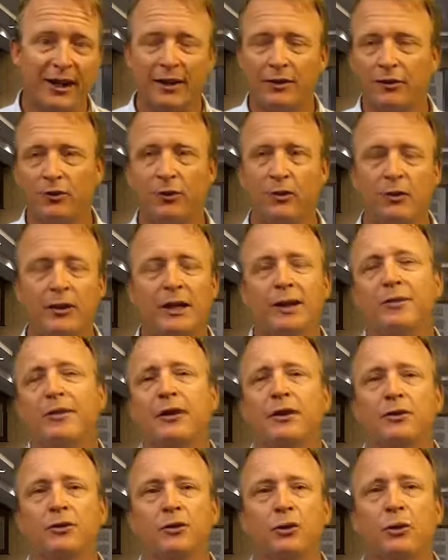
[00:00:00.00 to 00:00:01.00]
and
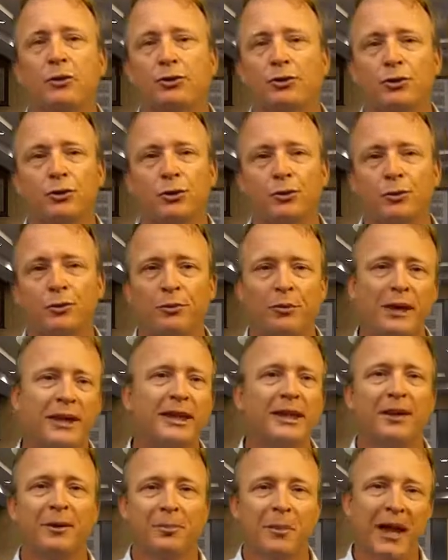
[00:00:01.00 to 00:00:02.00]
even social
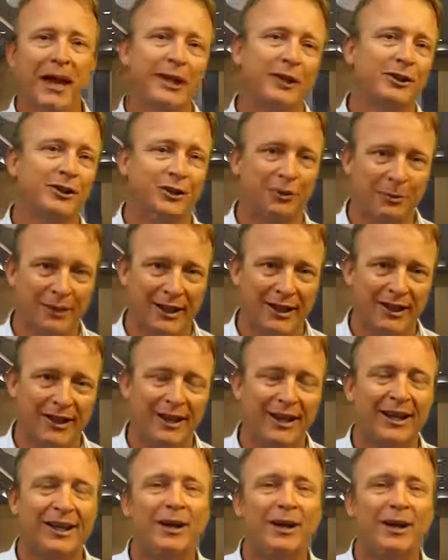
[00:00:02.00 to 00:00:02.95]
media management.